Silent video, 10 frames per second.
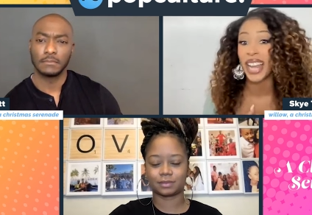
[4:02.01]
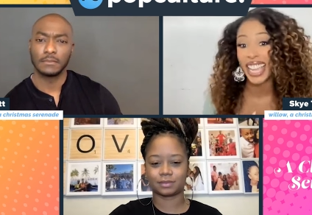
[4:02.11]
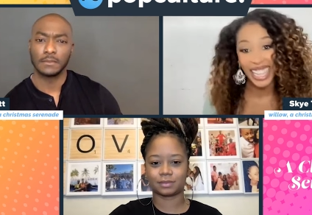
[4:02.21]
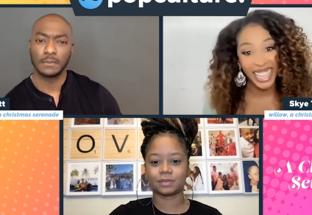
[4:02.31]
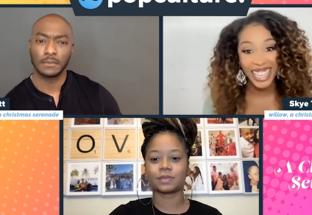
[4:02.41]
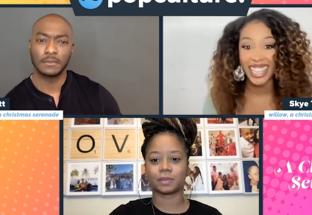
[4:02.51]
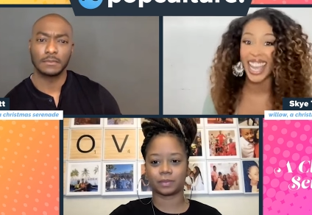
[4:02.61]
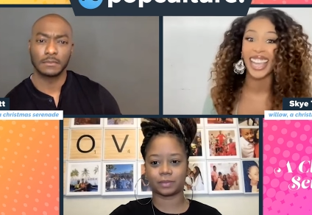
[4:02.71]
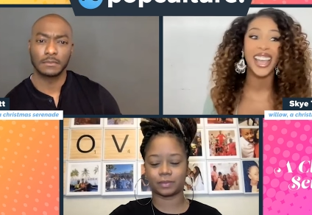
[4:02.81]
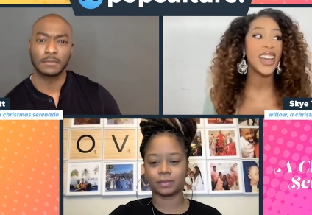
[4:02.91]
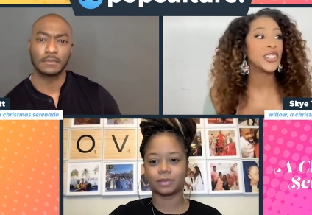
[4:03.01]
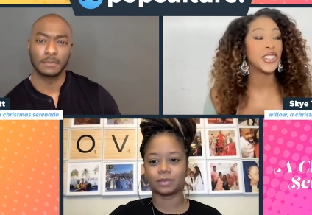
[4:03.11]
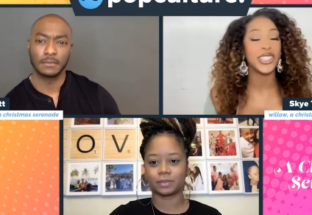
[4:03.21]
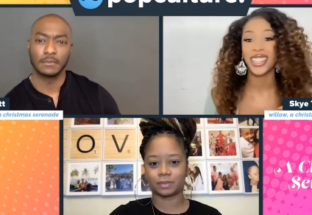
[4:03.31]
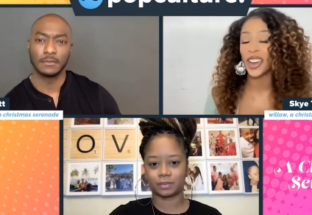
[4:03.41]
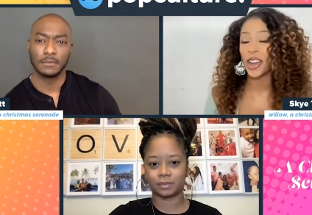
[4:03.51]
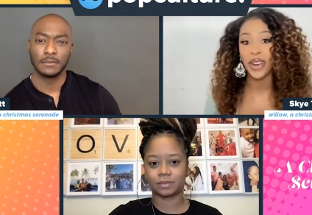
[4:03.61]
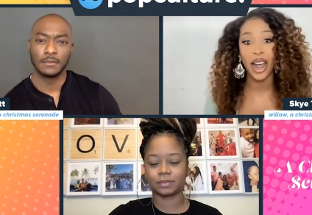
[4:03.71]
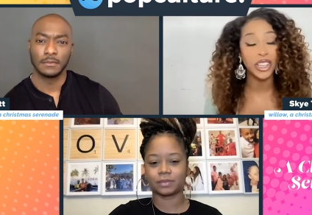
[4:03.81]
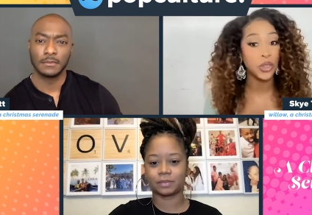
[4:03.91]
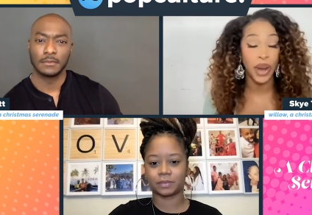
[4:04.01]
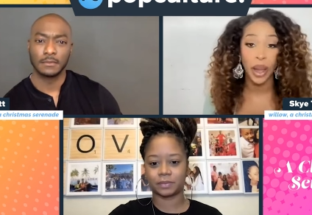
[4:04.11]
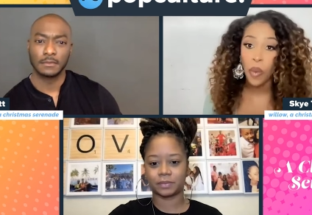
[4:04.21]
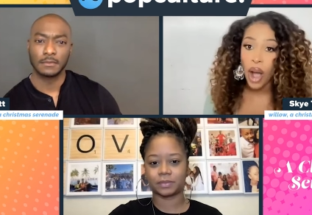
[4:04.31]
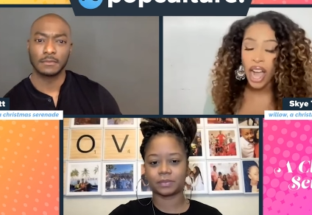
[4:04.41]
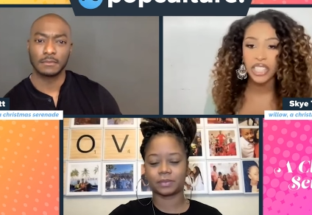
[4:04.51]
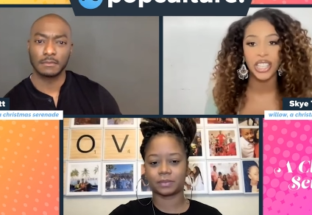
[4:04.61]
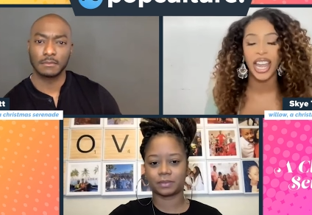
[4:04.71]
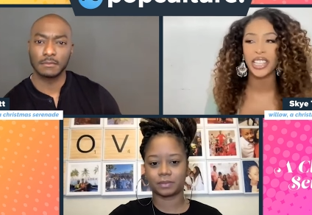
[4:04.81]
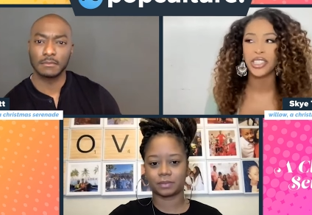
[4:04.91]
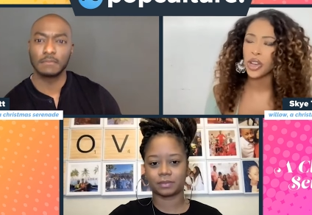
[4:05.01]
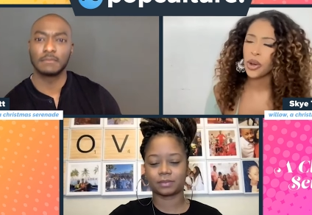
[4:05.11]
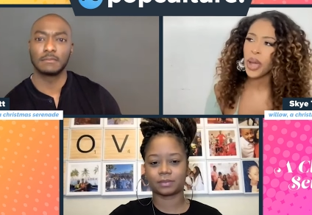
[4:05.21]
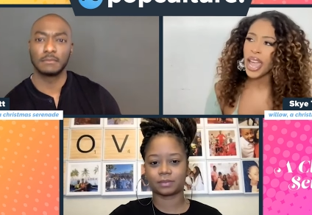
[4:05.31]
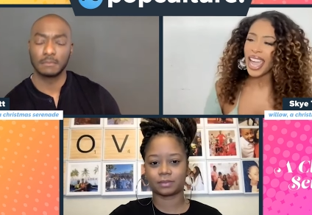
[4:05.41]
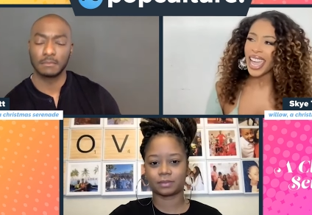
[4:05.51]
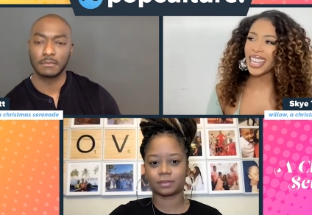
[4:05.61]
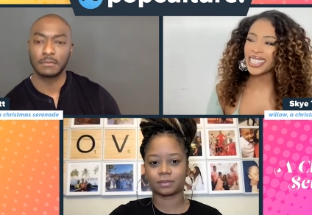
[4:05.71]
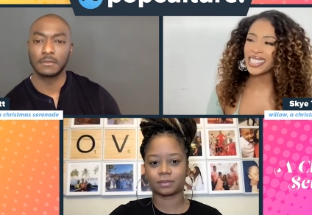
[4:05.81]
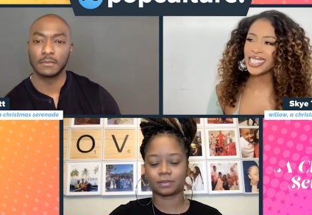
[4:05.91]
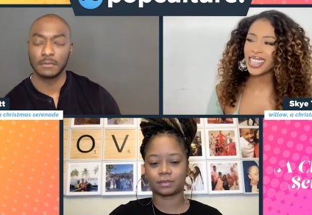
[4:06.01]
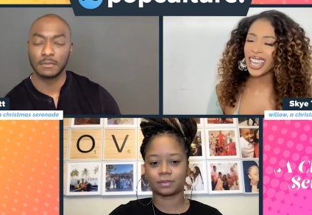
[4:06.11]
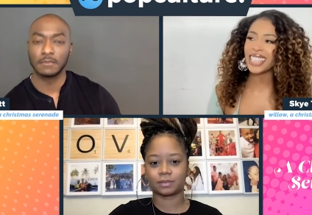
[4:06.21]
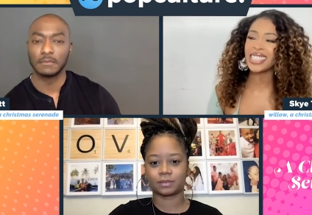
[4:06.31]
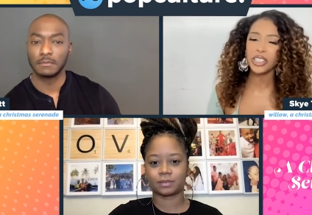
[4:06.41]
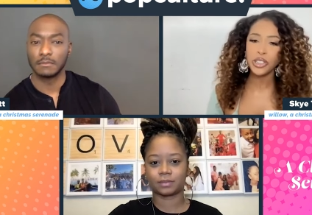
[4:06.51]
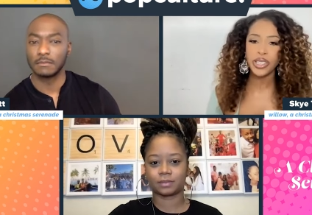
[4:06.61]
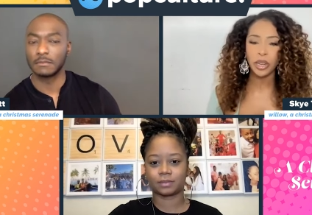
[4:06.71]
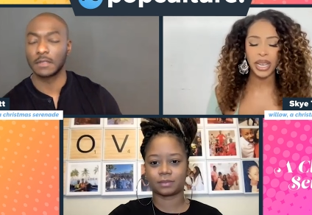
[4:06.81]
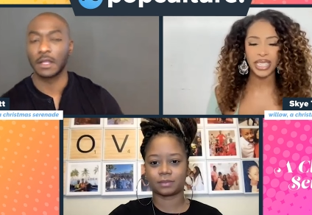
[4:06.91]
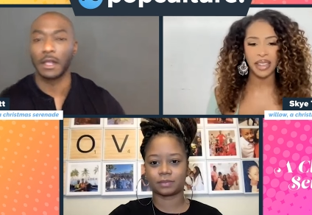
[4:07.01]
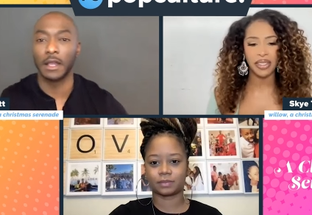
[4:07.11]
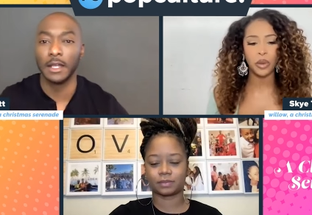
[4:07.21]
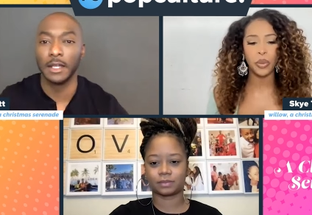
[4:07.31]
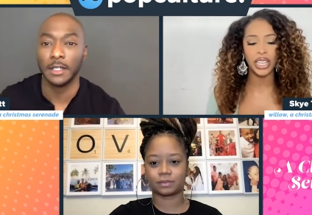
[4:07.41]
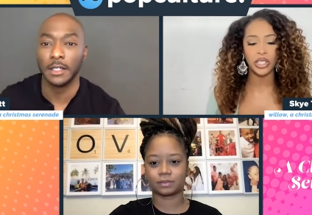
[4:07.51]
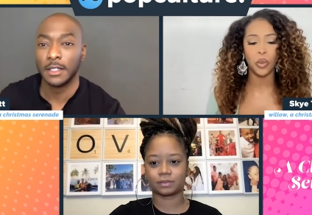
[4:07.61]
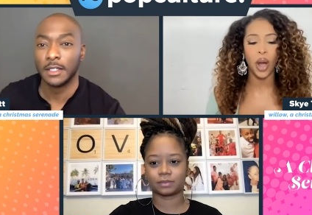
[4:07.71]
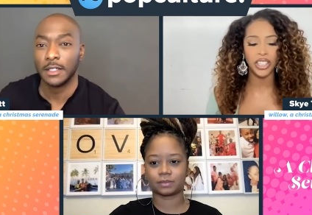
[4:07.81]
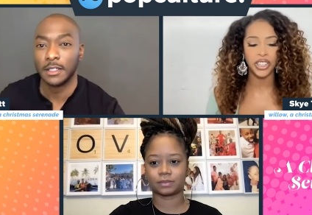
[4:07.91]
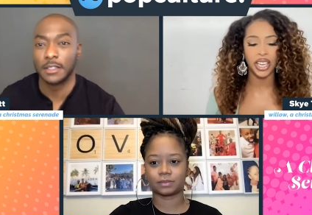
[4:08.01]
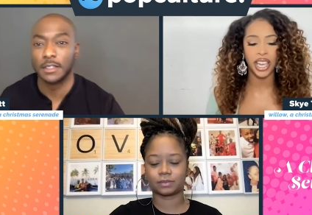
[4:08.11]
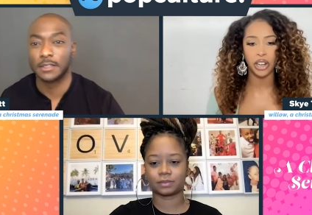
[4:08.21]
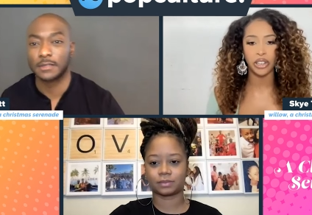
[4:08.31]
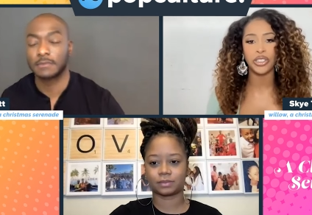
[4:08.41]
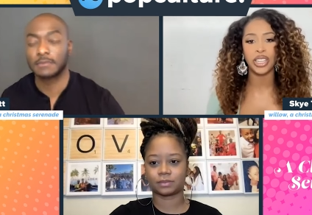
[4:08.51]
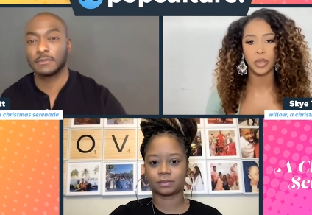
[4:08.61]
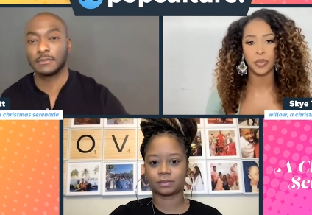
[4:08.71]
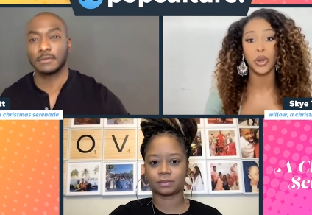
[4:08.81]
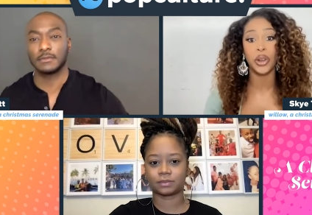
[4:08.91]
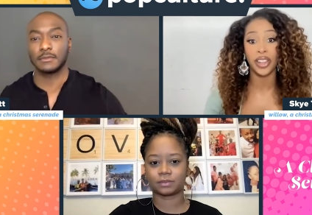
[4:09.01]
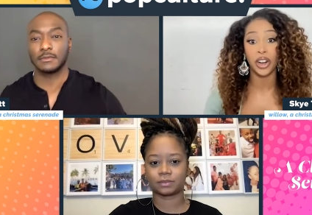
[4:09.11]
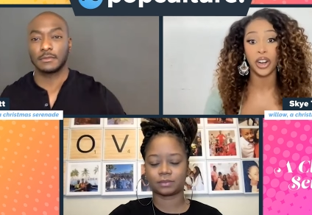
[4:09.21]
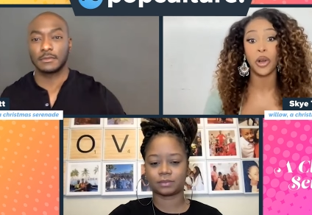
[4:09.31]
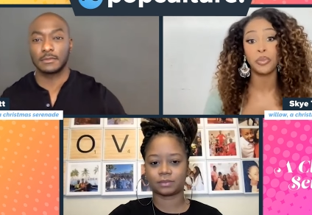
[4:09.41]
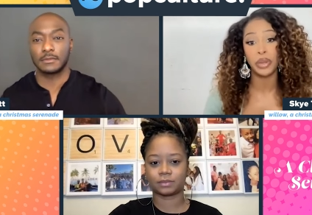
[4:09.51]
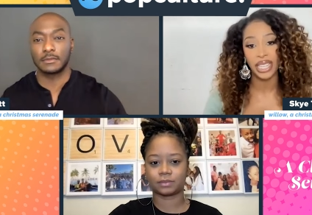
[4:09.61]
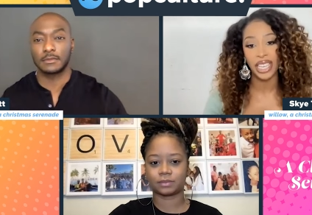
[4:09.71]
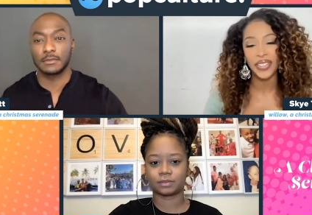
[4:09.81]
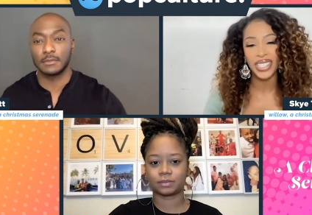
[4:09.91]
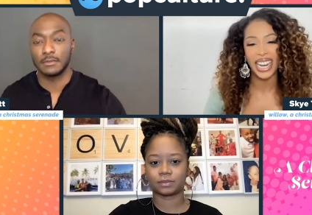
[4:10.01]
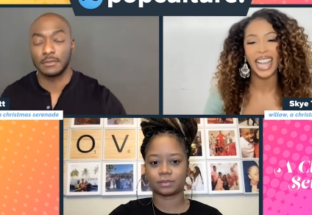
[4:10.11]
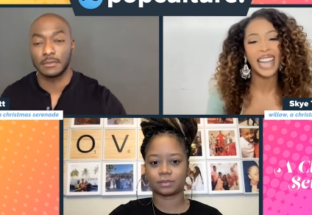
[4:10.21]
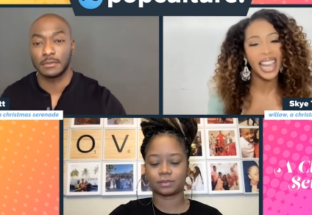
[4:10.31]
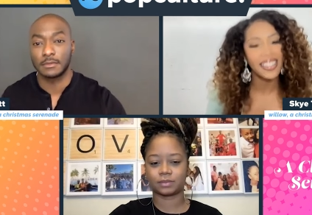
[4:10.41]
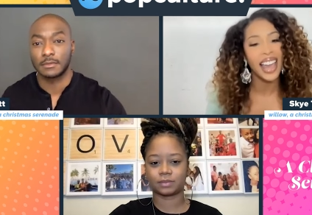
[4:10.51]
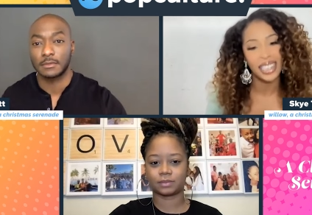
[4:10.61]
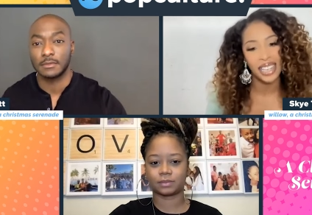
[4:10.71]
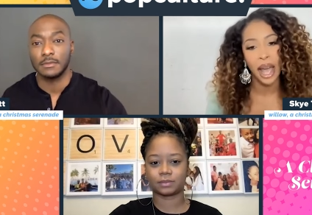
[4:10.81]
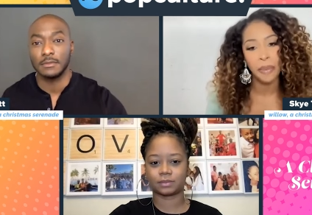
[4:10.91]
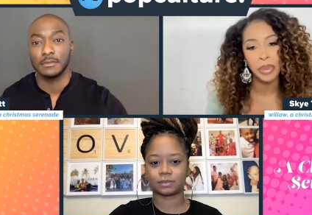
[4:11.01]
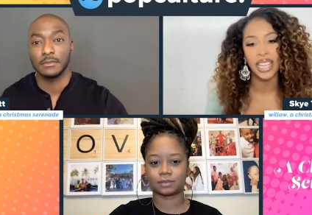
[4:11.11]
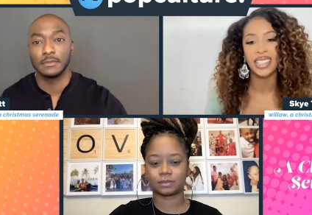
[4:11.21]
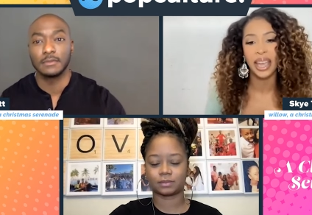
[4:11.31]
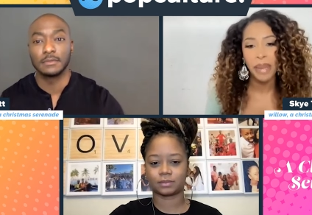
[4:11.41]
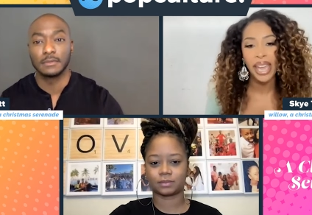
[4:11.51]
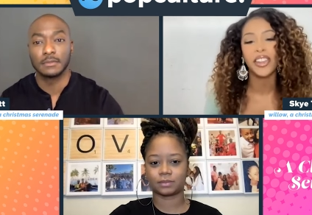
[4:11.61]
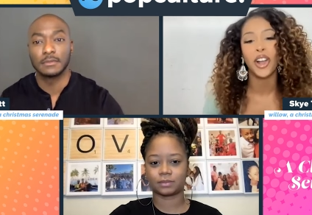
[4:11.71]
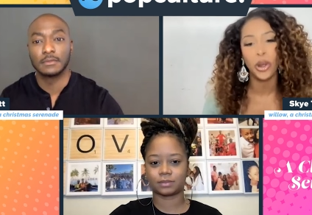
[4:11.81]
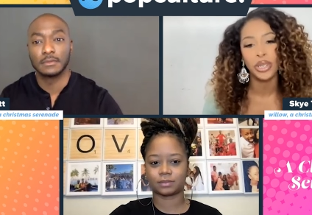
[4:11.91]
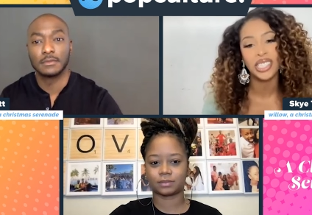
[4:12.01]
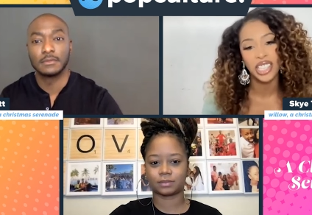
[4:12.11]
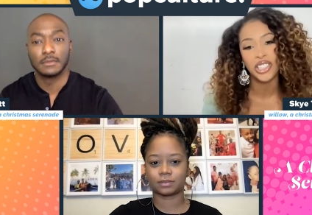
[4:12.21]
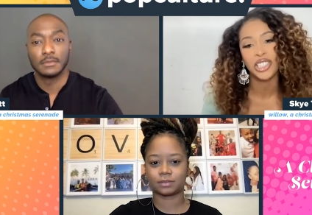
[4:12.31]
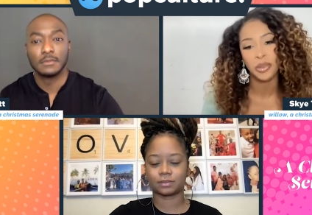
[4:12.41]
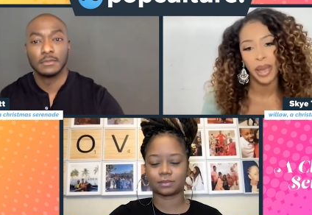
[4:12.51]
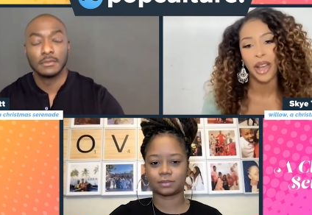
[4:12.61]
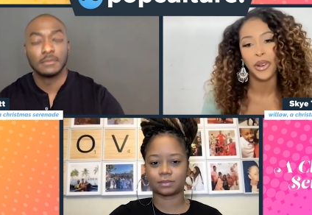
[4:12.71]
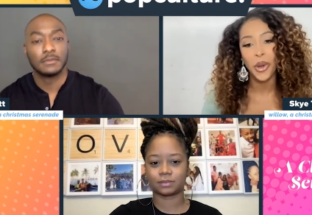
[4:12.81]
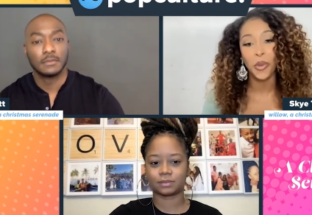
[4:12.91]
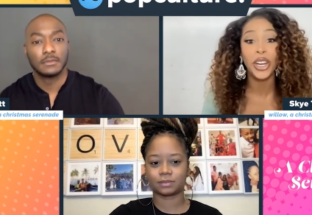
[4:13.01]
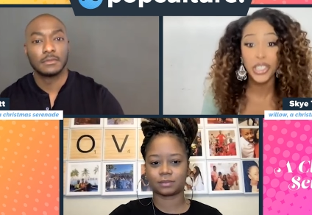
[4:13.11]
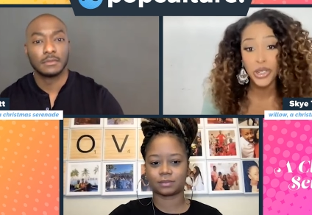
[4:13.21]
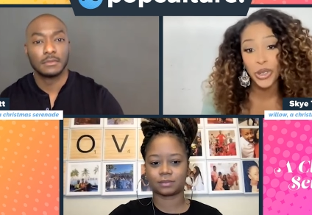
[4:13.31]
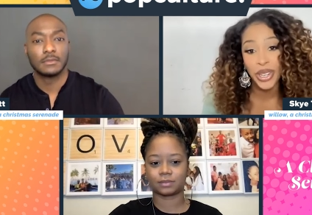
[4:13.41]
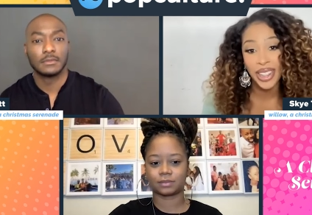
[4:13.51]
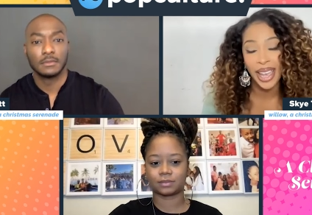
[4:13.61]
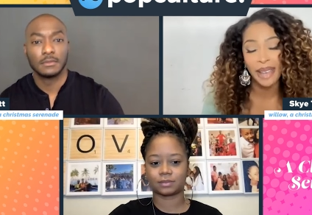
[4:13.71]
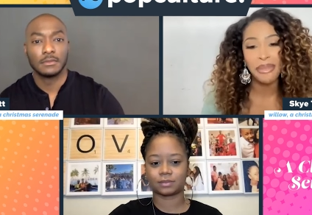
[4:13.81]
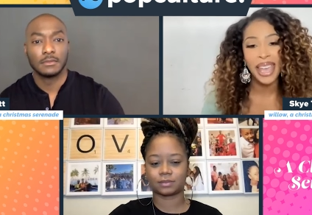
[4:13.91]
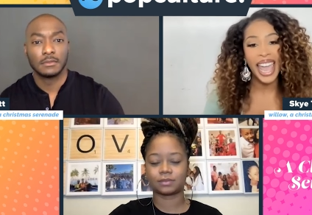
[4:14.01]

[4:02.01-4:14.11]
Speaker 1: what I eat, like just, you know, not just what I watch. Like, so it's, It's interesting because I think we get to watch the characters explore their own beliefs. And I like that a lot because they make their own decisions about what is true to them,